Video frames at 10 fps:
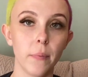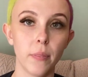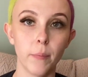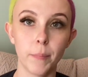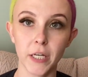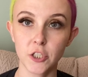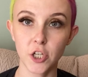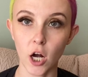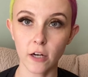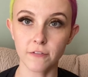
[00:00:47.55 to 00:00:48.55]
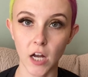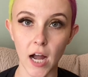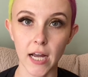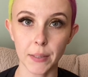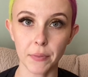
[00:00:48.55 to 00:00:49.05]
The big chunk of
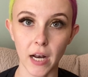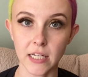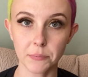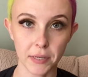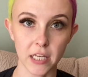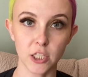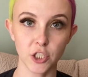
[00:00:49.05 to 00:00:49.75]
time that I spent in the